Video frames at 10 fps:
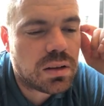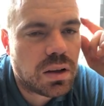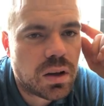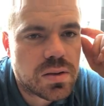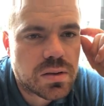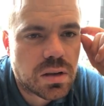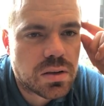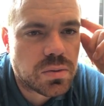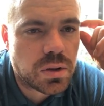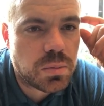
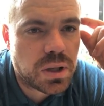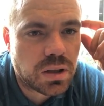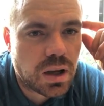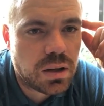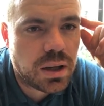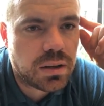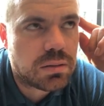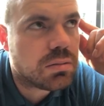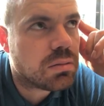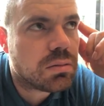has really been kind of like,
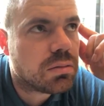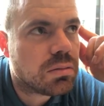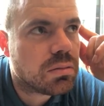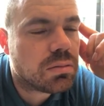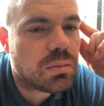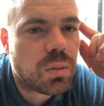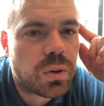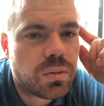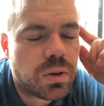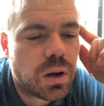
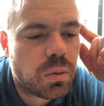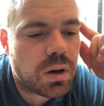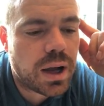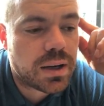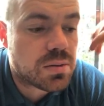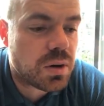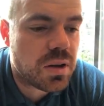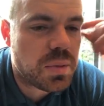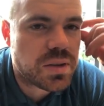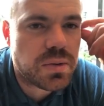you know, I guess one of
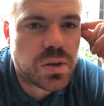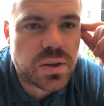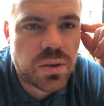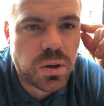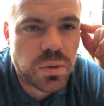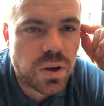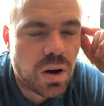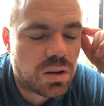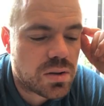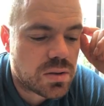the best videos out there with
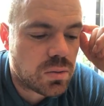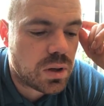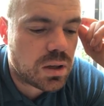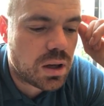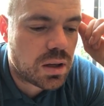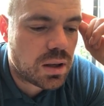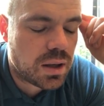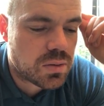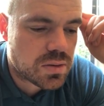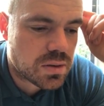Carlos and whatnot.
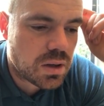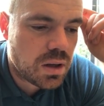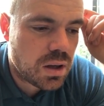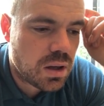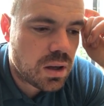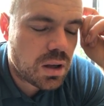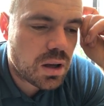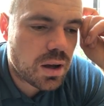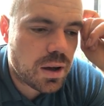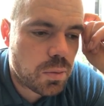That was
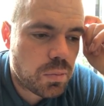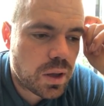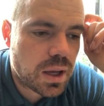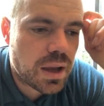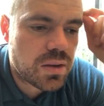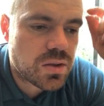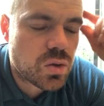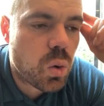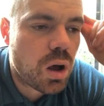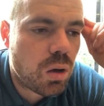he had this
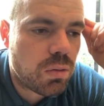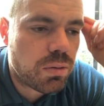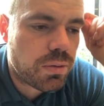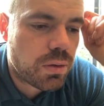12